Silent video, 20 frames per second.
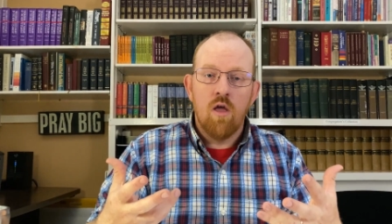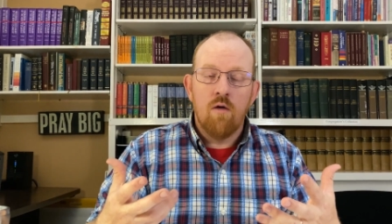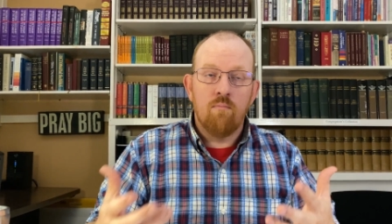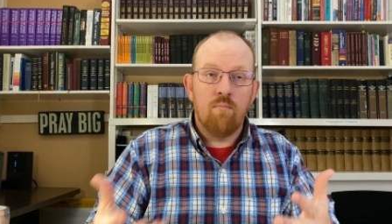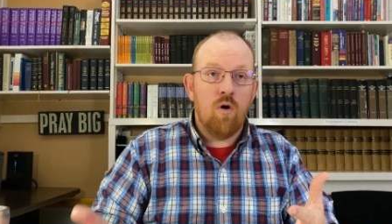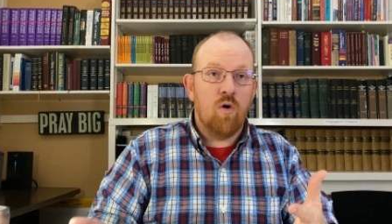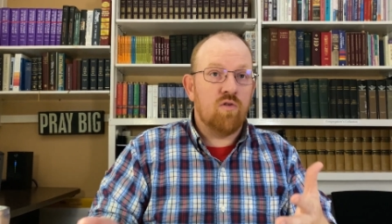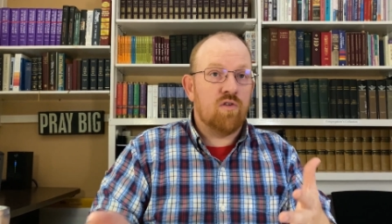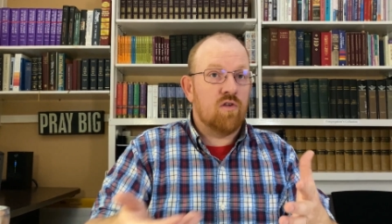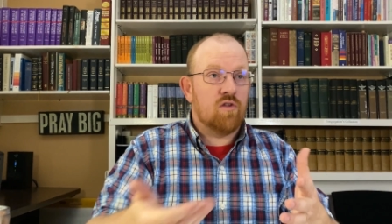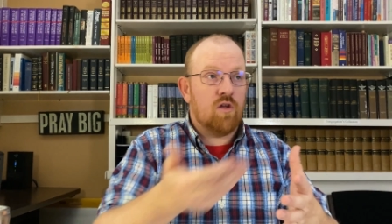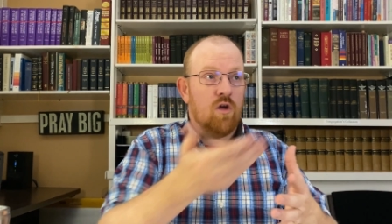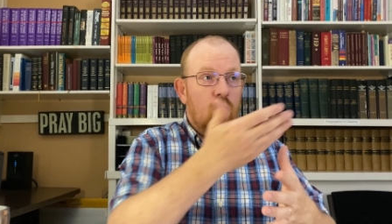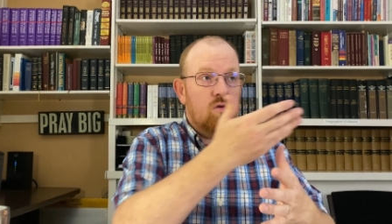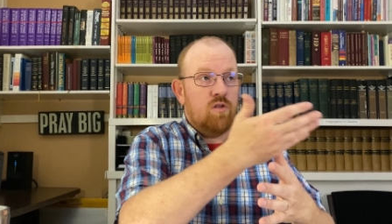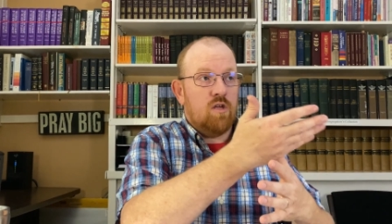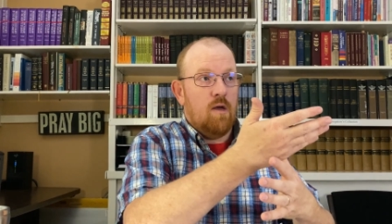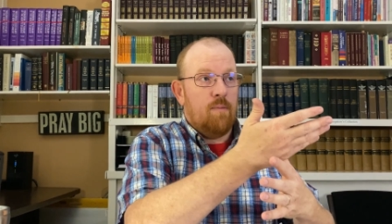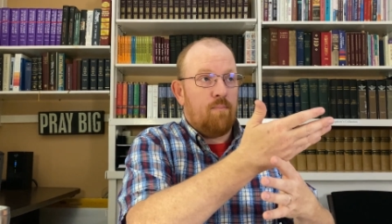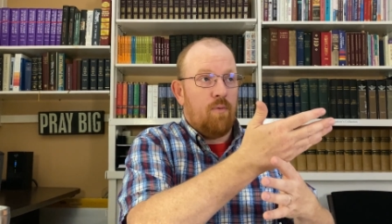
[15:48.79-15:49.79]
Moses
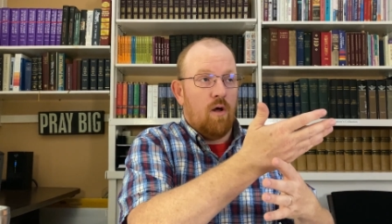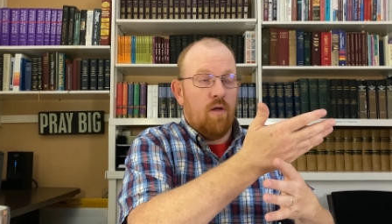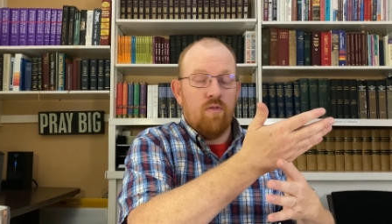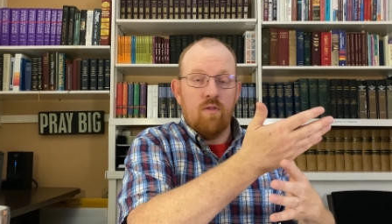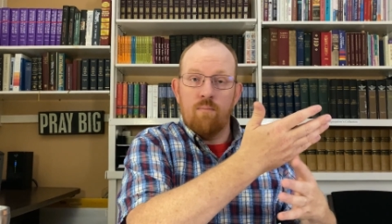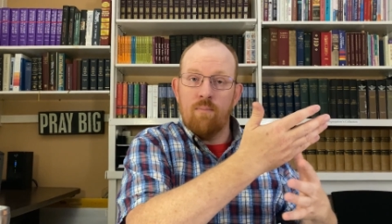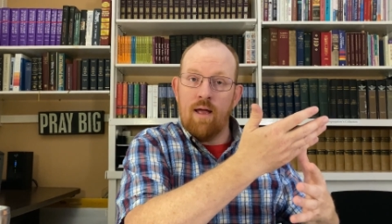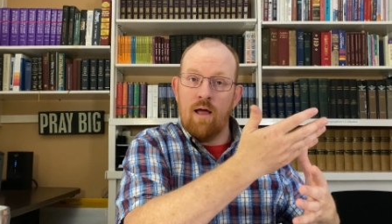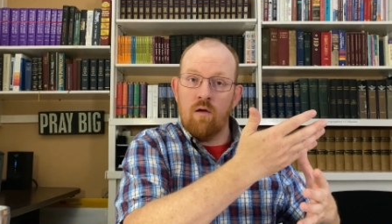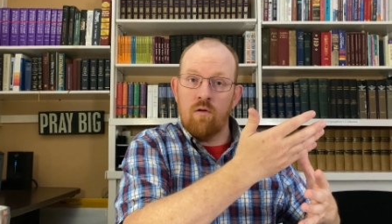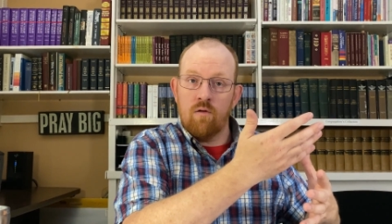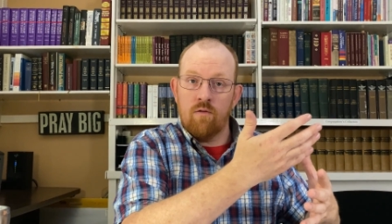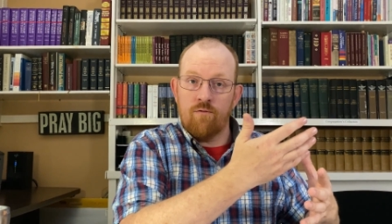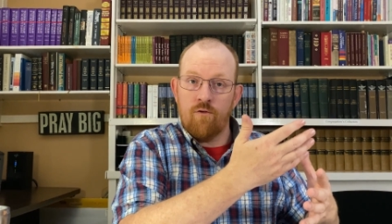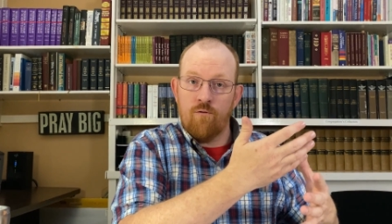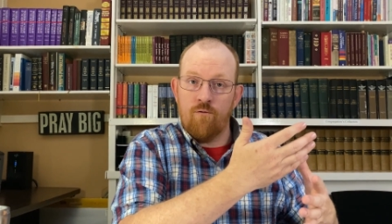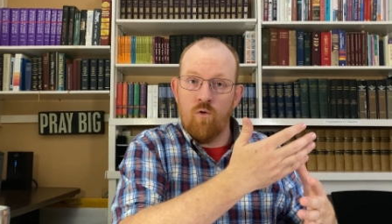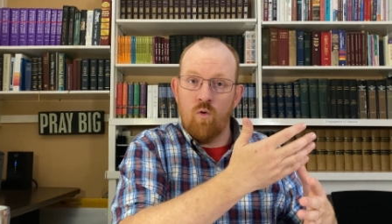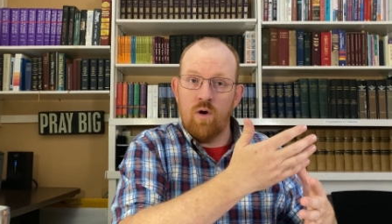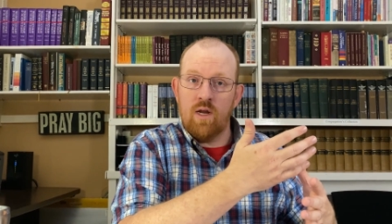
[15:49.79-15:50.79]
goes up on the mountain
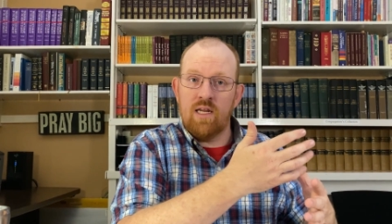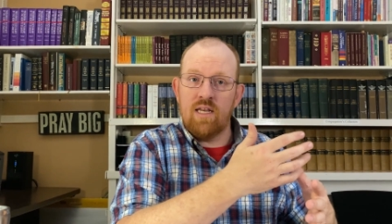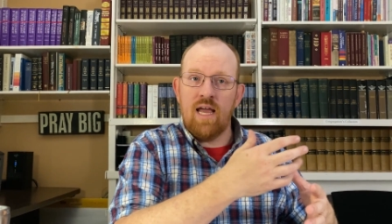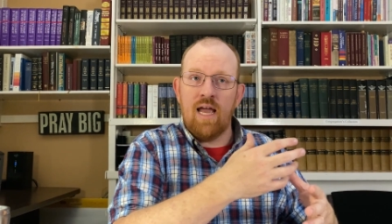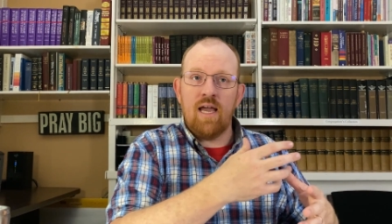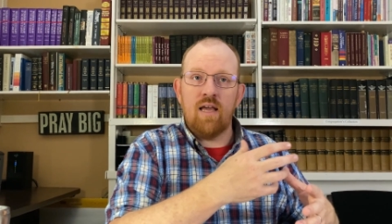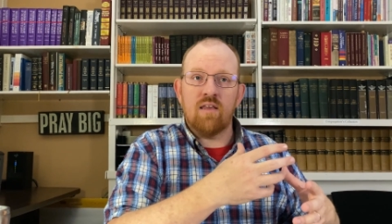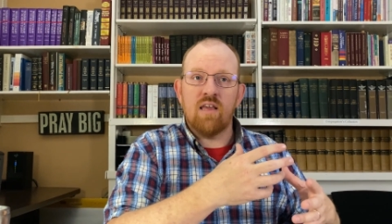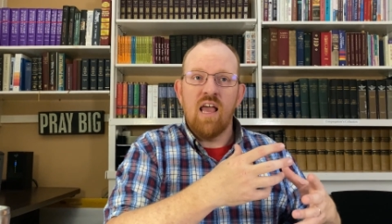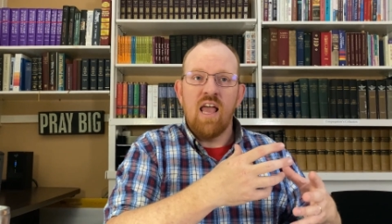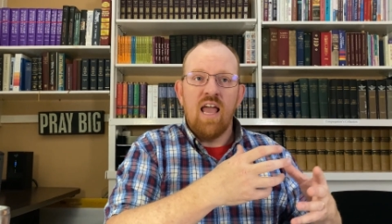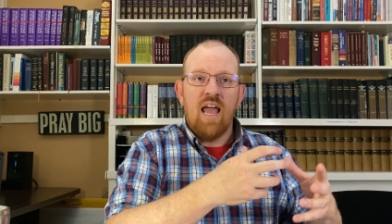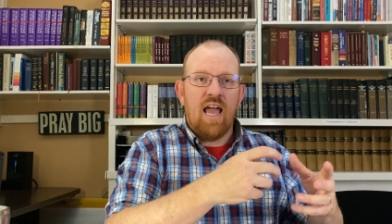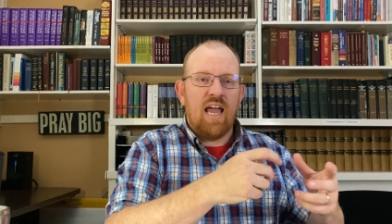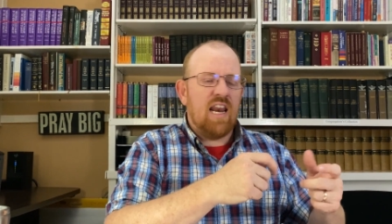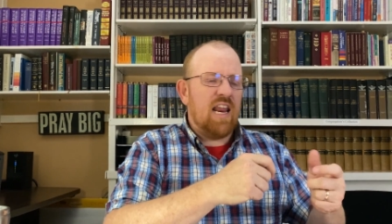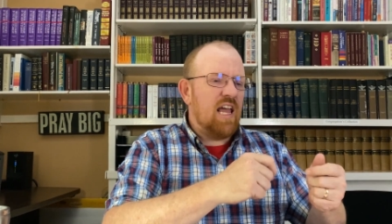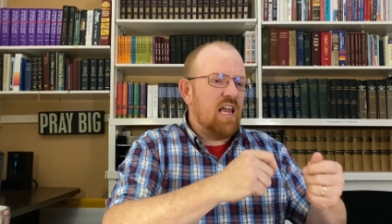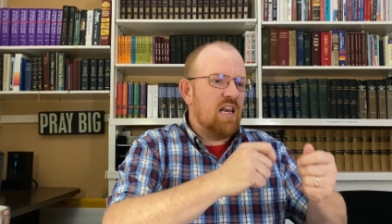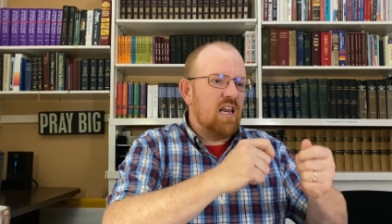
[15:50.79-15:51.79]
for 40 days,
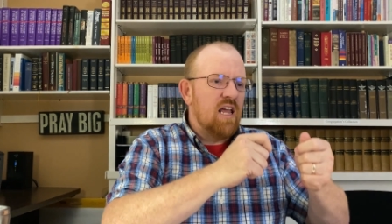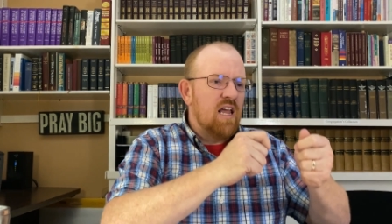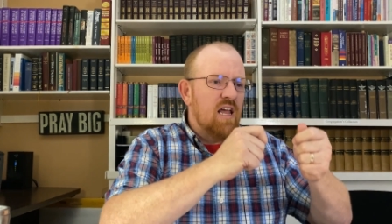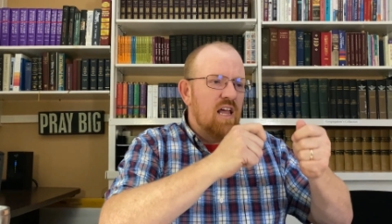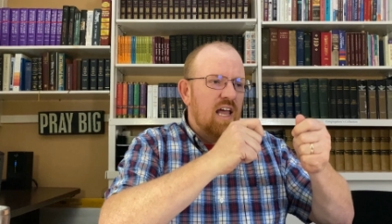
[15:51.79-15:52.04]
and, and,